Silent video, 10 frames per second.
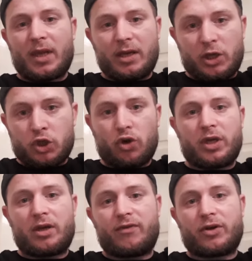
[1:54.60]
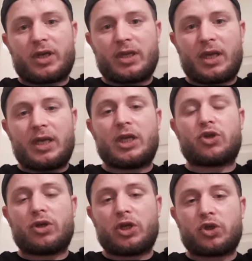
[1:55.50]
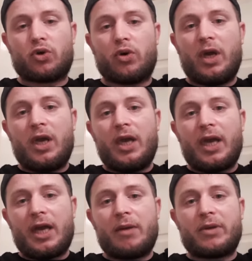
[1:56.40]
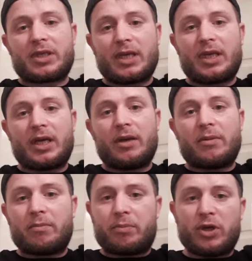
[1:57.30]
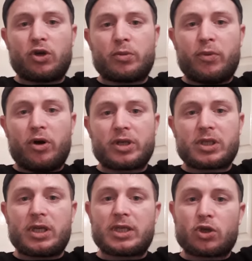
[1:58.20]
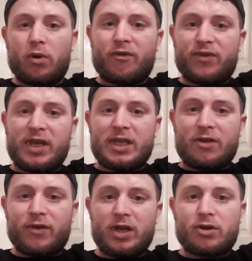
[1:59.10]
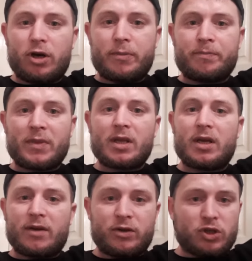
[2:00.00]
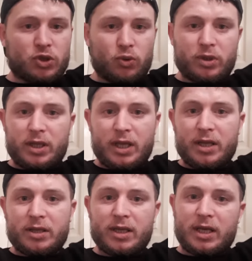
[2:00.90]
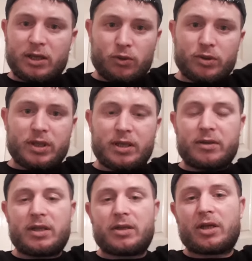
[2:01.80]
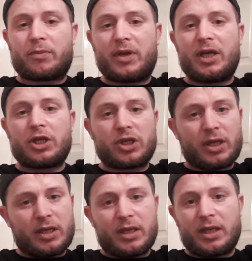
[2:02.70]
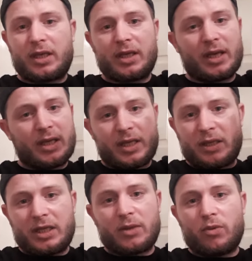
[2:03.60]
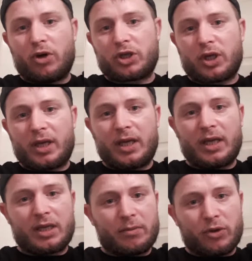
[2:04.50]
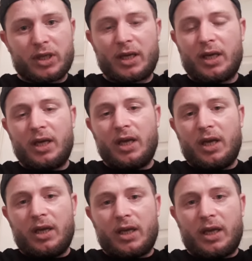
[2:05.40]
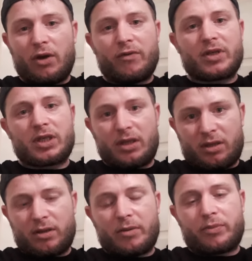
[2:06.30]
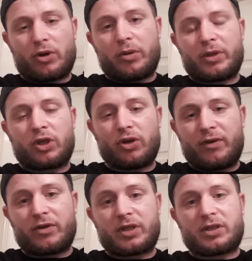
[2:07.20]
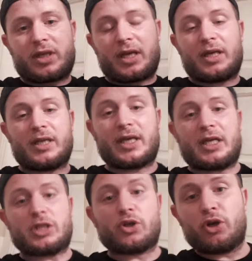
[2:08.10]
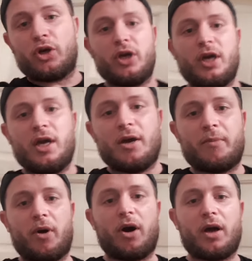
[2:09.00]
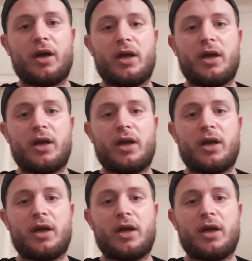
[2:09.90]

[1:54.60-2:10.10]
and enjoy your fucking night and enjoy your show. Um, it's Been off Boxing, it's called 3D Fight Club. You just go to the internet, you go to the, their page, and then you can get, you can, you can watch it, uh, you can book it. Uh, obviously, probably be too late for tickets now, but